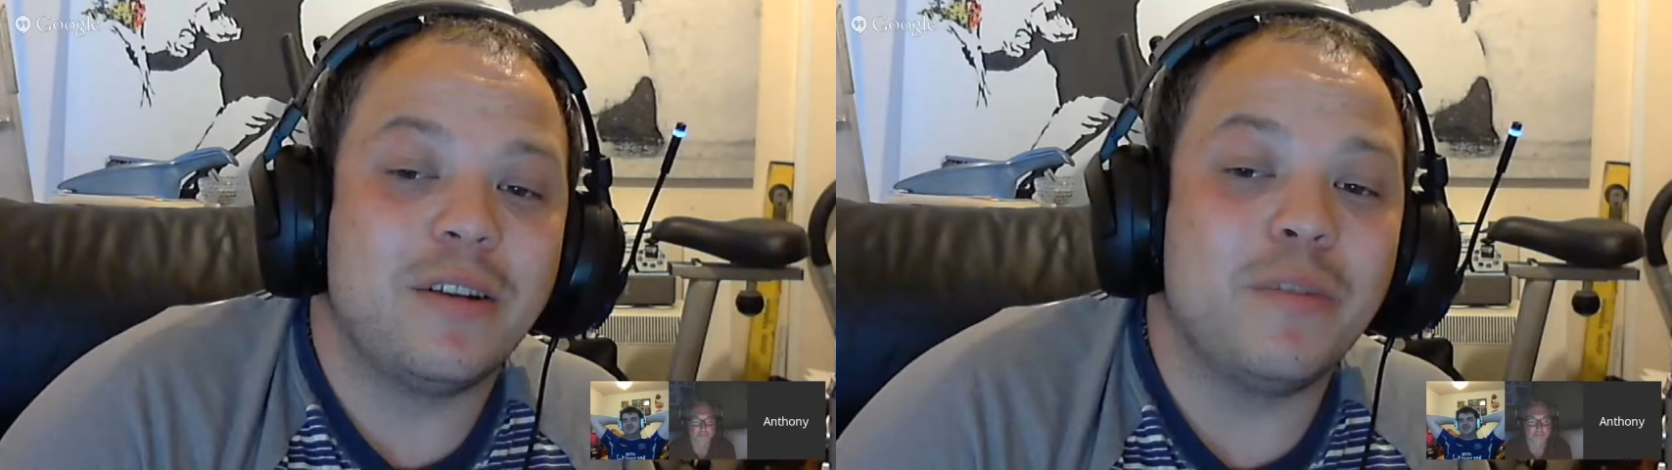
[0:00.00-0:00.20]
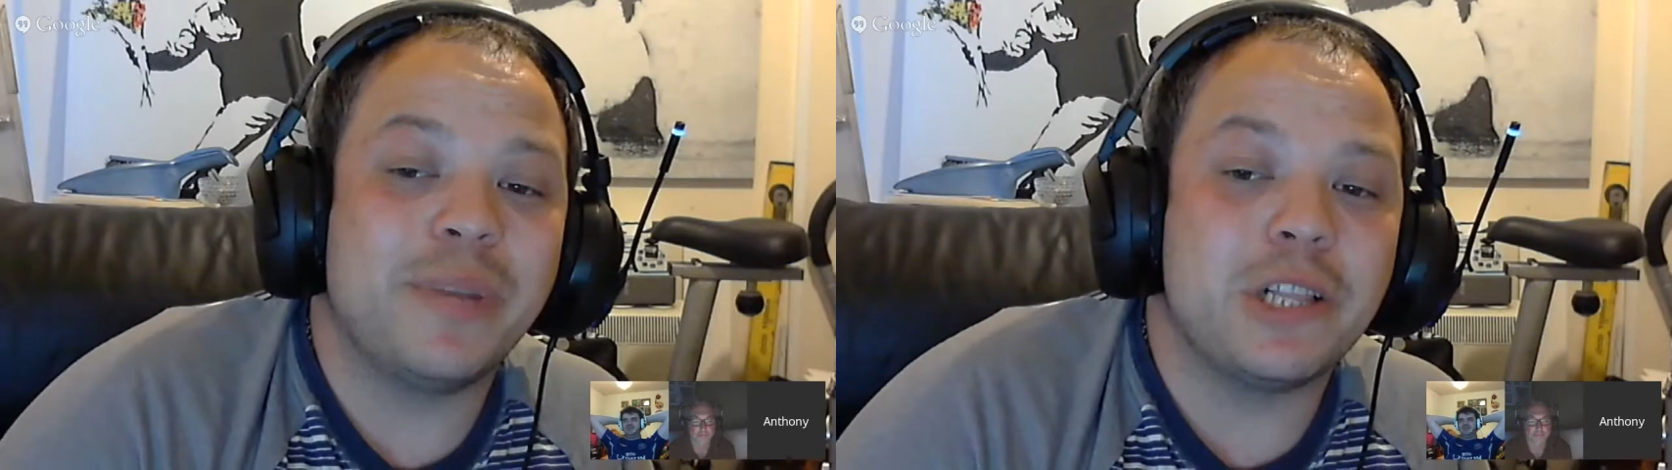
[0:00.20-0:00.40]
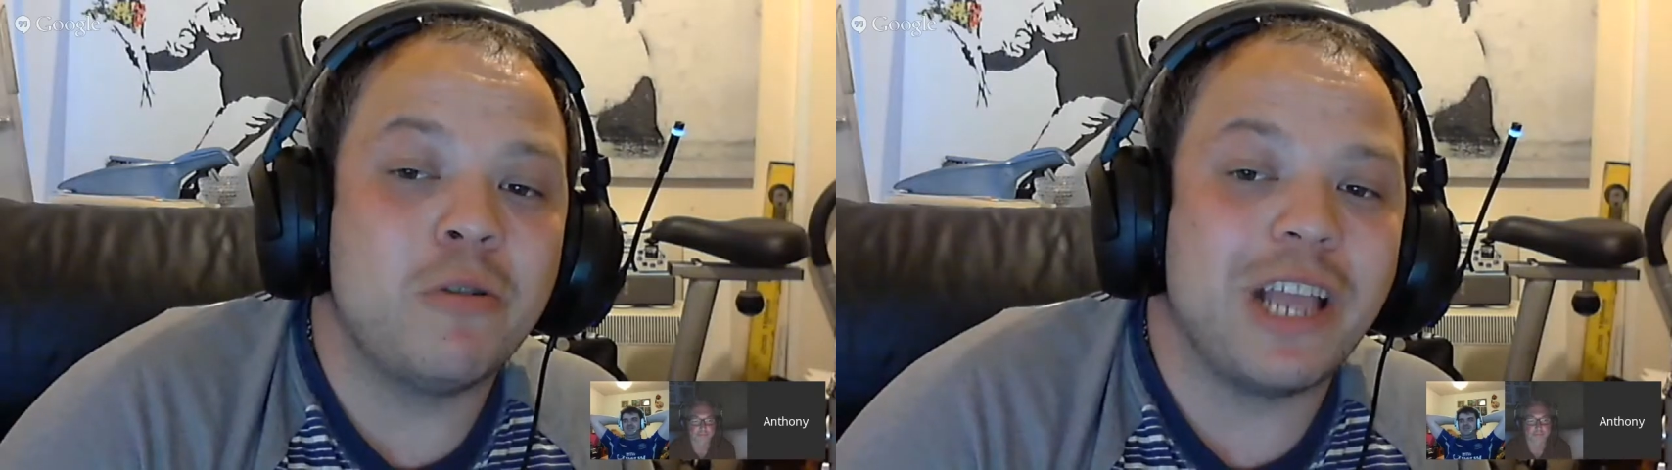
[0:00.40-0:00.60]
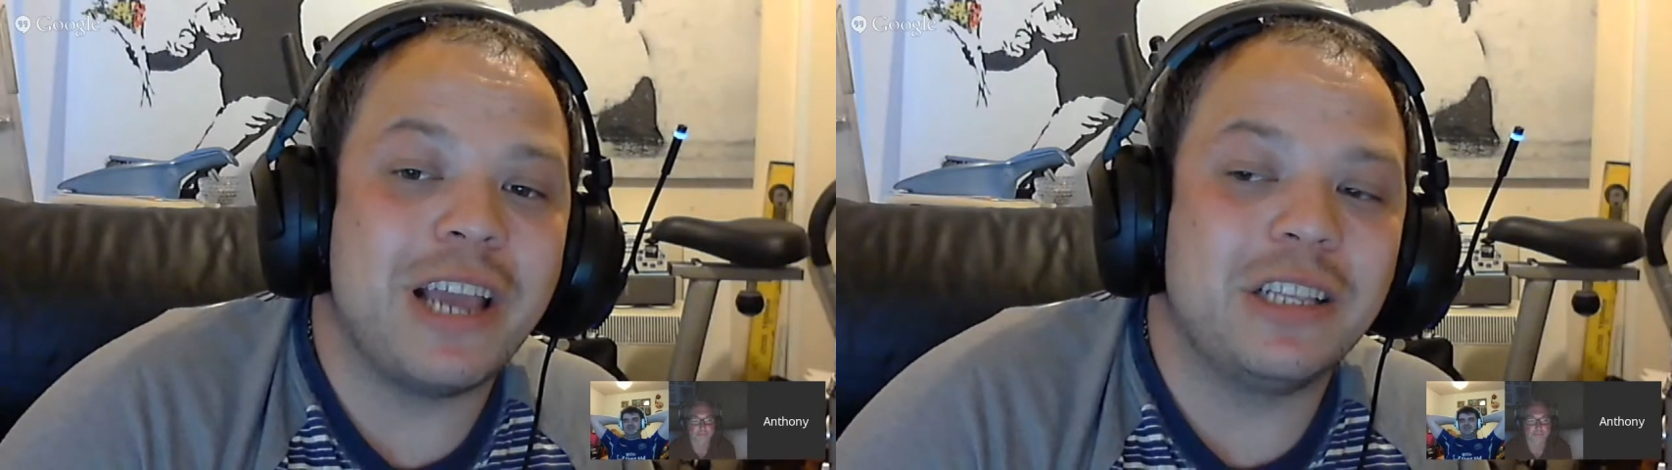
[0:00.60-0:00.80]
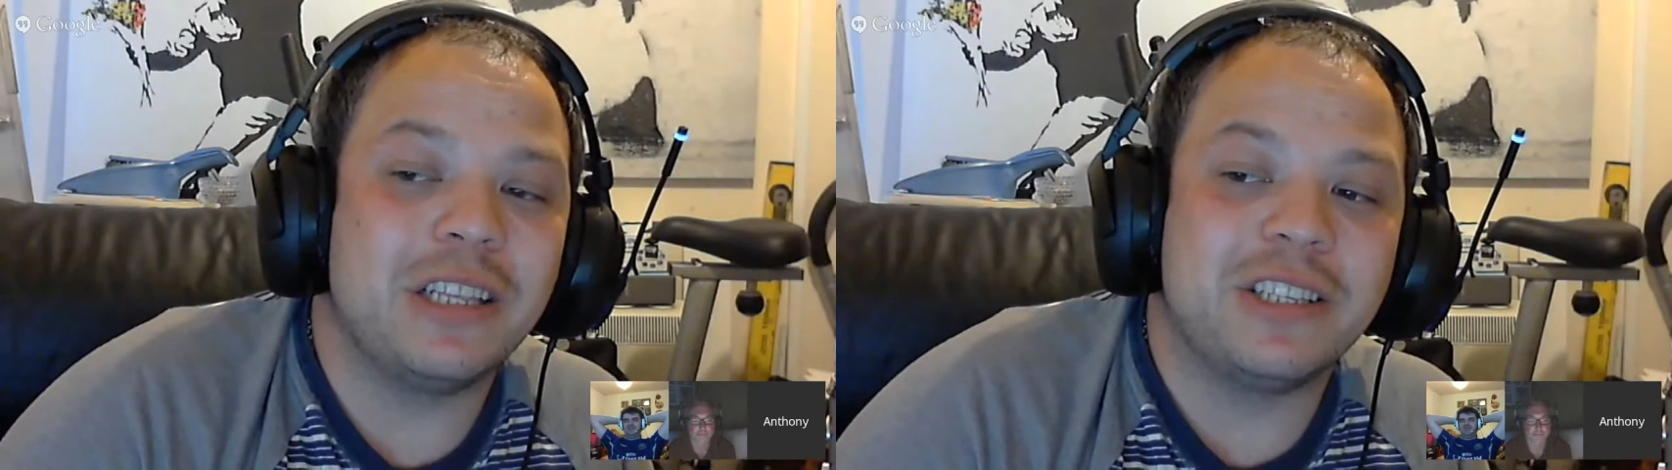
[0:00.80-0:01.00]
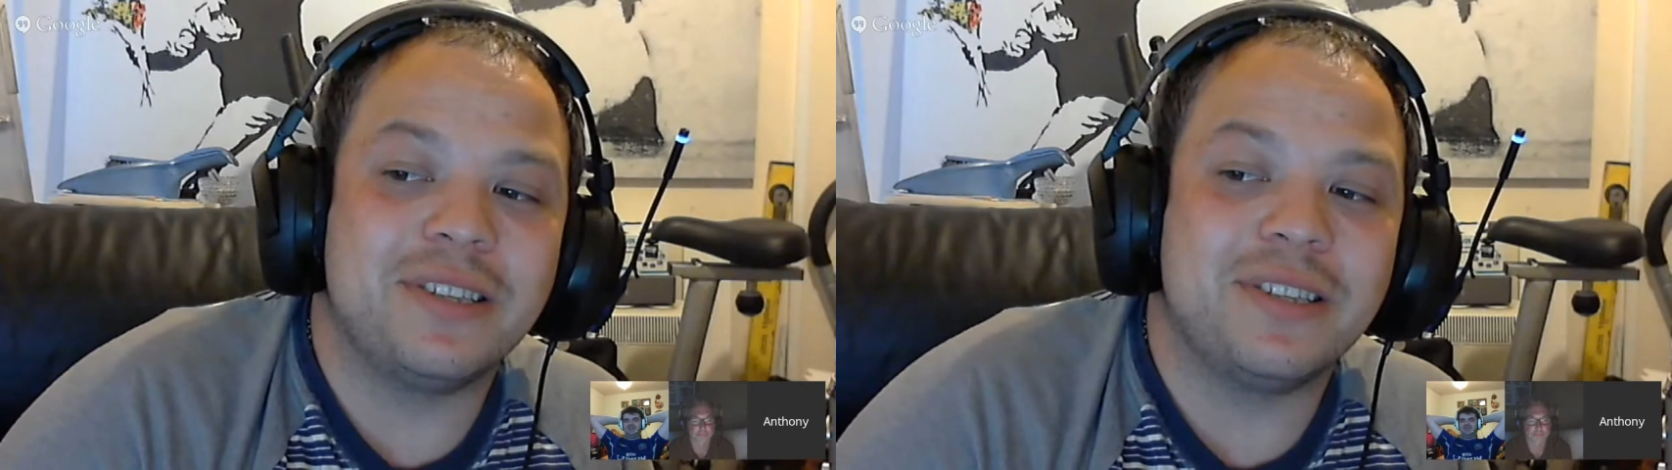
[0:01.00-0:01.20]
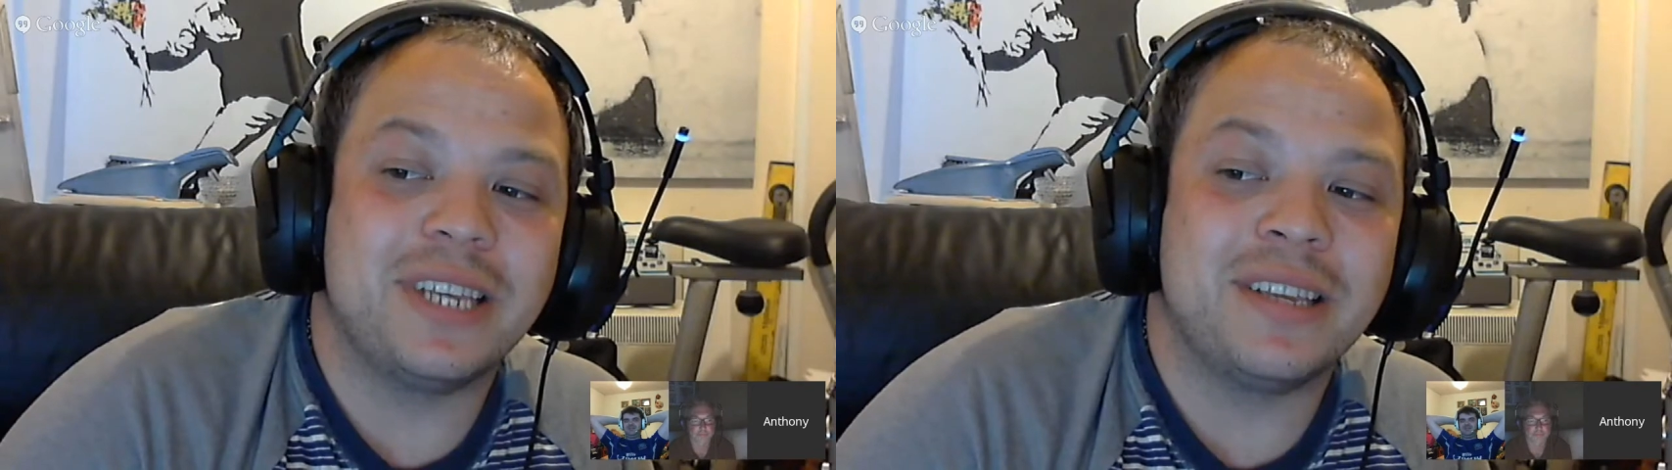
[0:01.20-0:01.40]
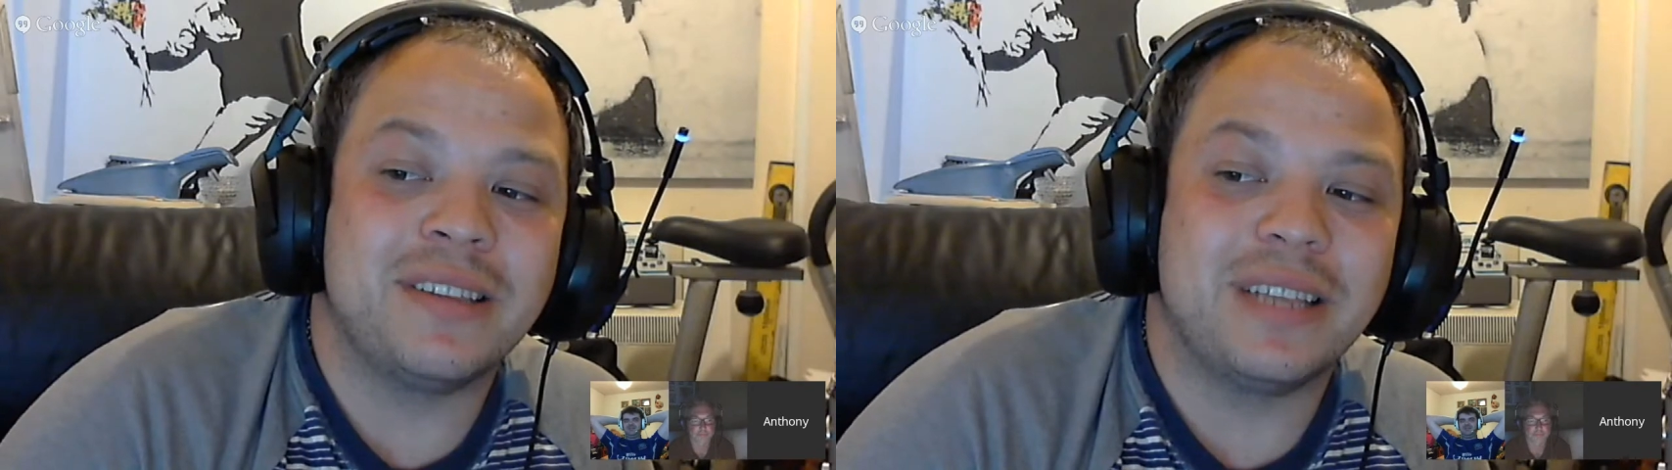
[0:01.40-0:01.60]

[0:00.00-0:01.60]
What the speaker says: being shortchanged, you see.